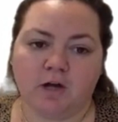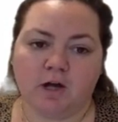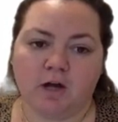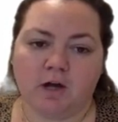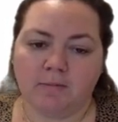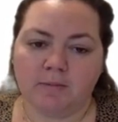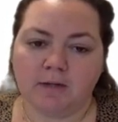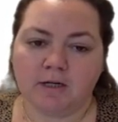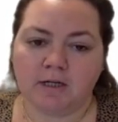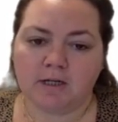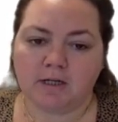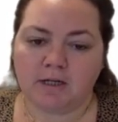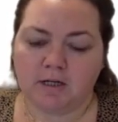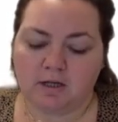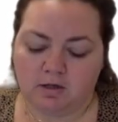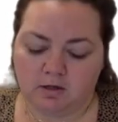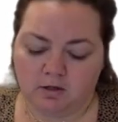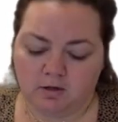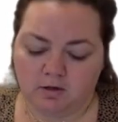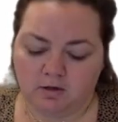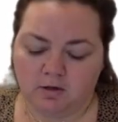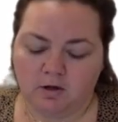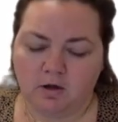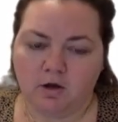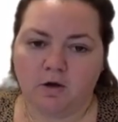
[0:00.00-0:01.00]
comedy,
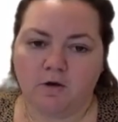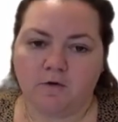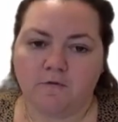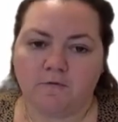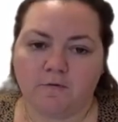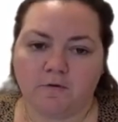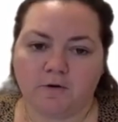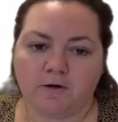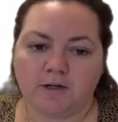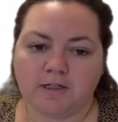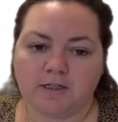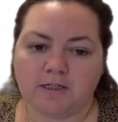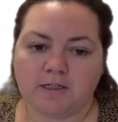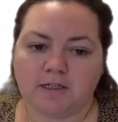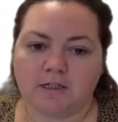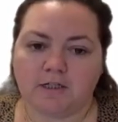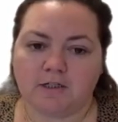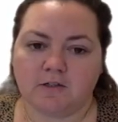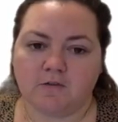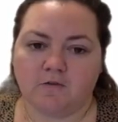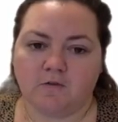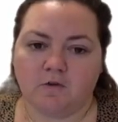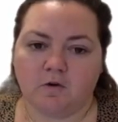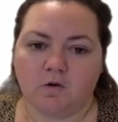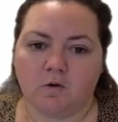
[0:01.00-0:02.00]

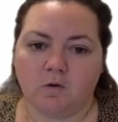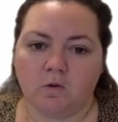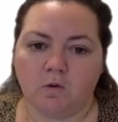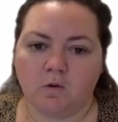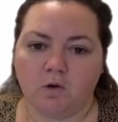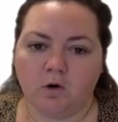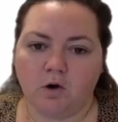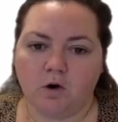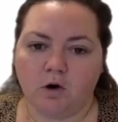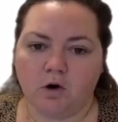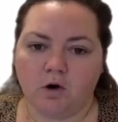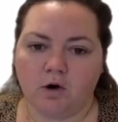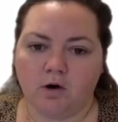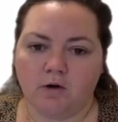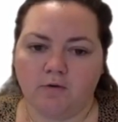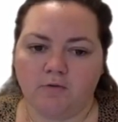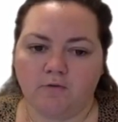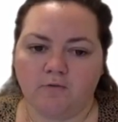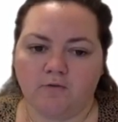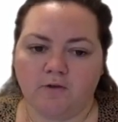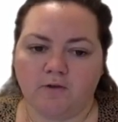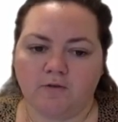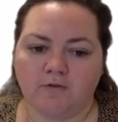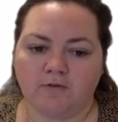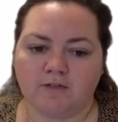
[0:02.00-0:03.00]
46 for horror,
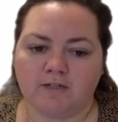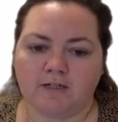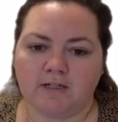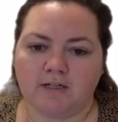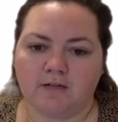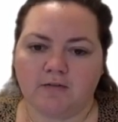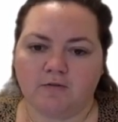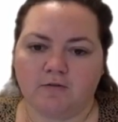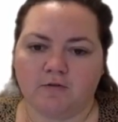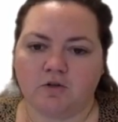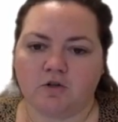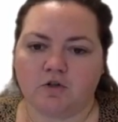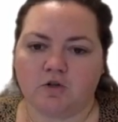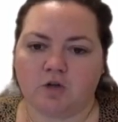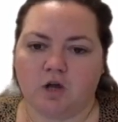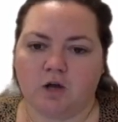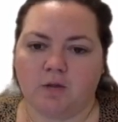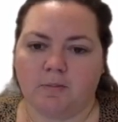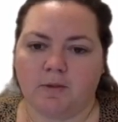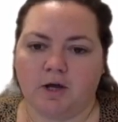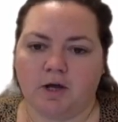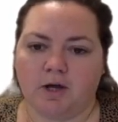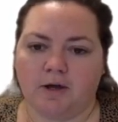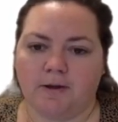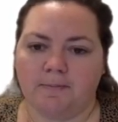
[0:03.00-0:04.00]
15 for
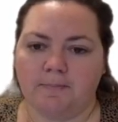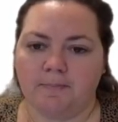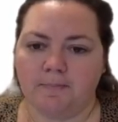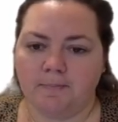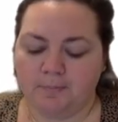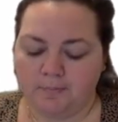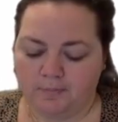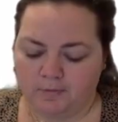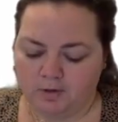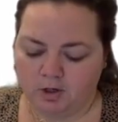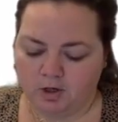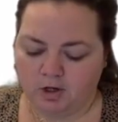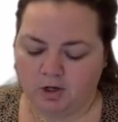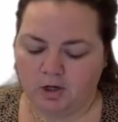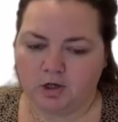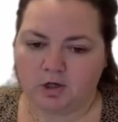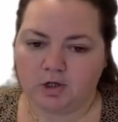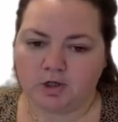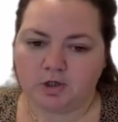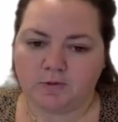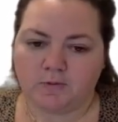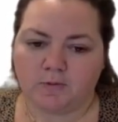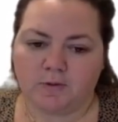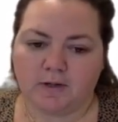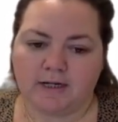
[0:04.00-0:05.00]
drama,
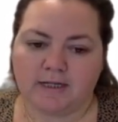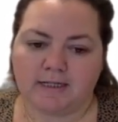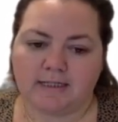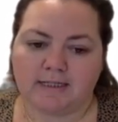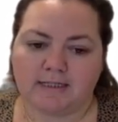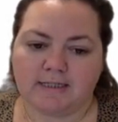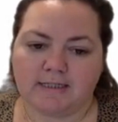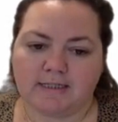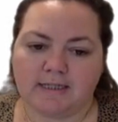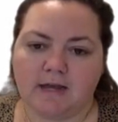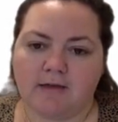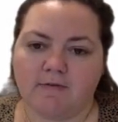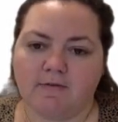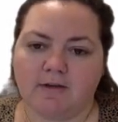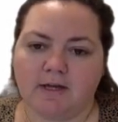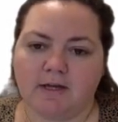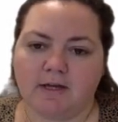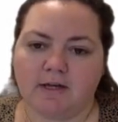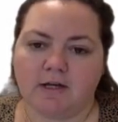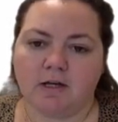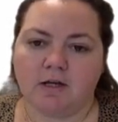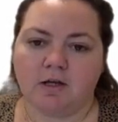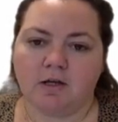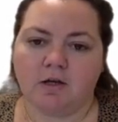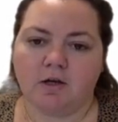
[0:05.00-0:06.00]

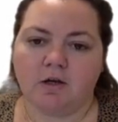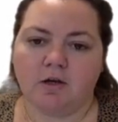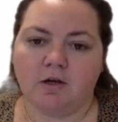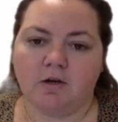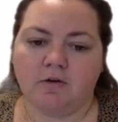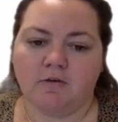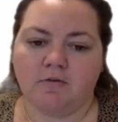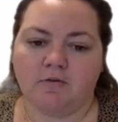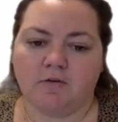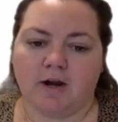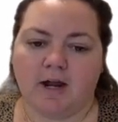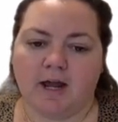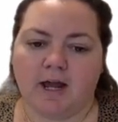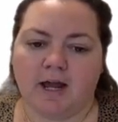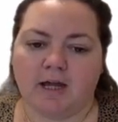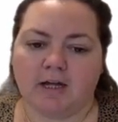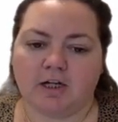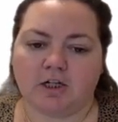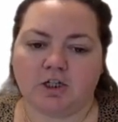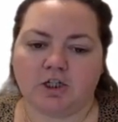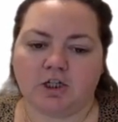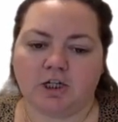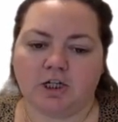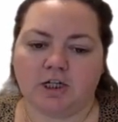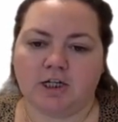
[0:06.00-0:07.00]
27 for
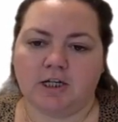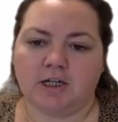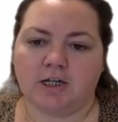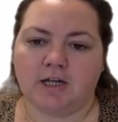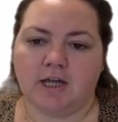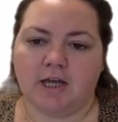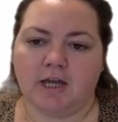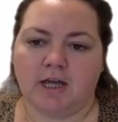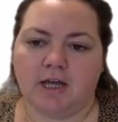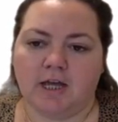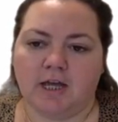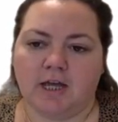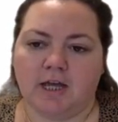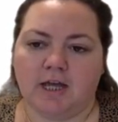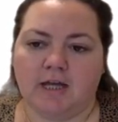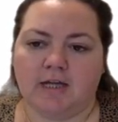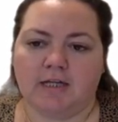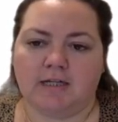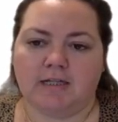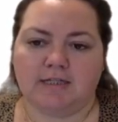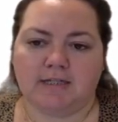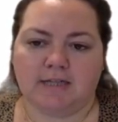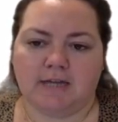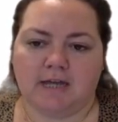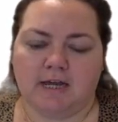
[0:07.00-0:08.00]
action, and
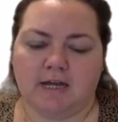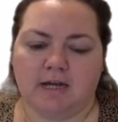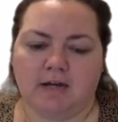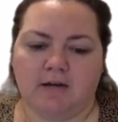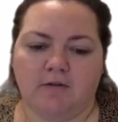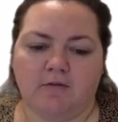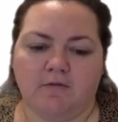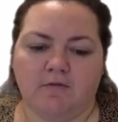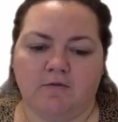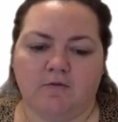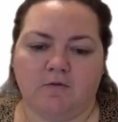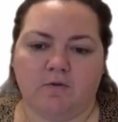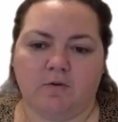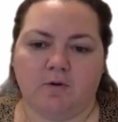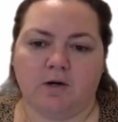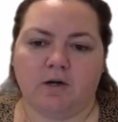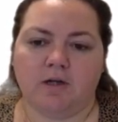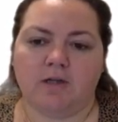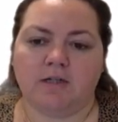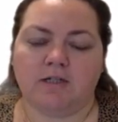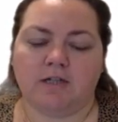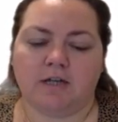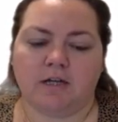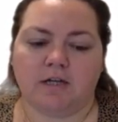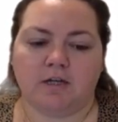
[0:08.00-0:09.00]
10 for
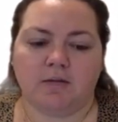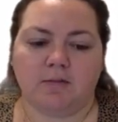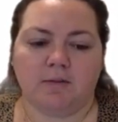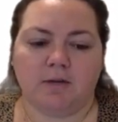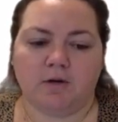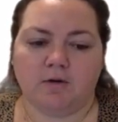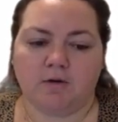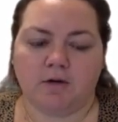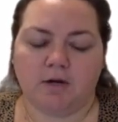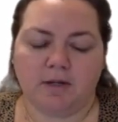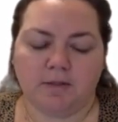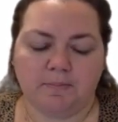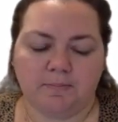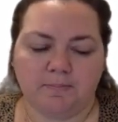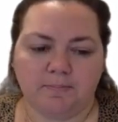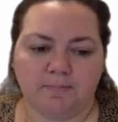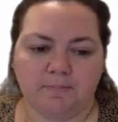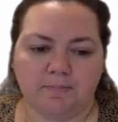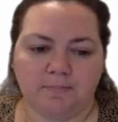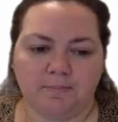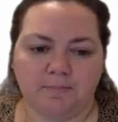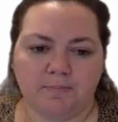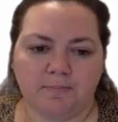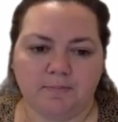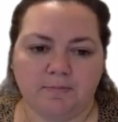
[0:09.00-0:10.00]
documentary.
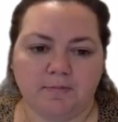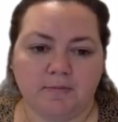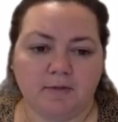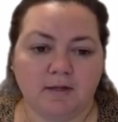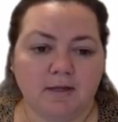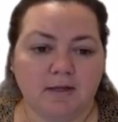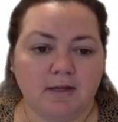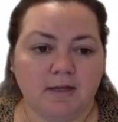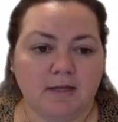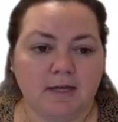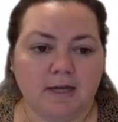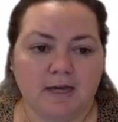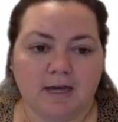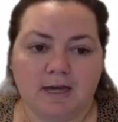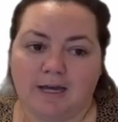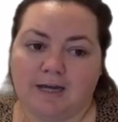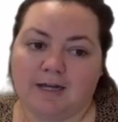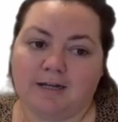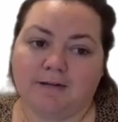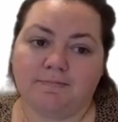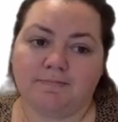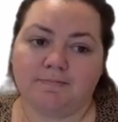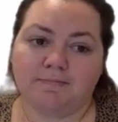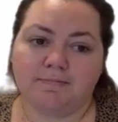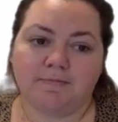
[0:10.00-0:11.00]

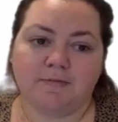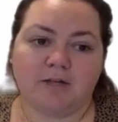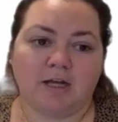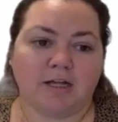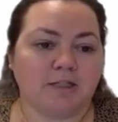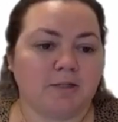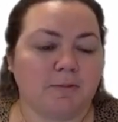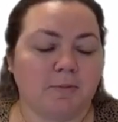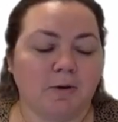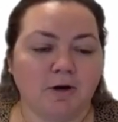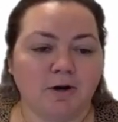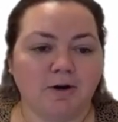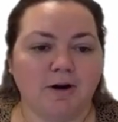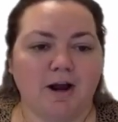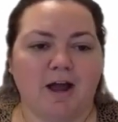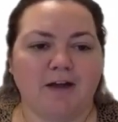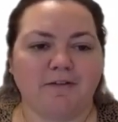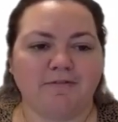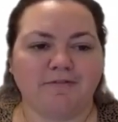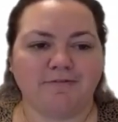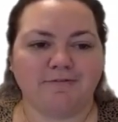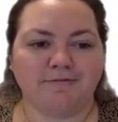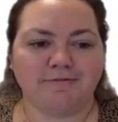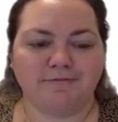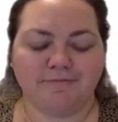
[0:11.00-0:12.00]
And that's a bar graph.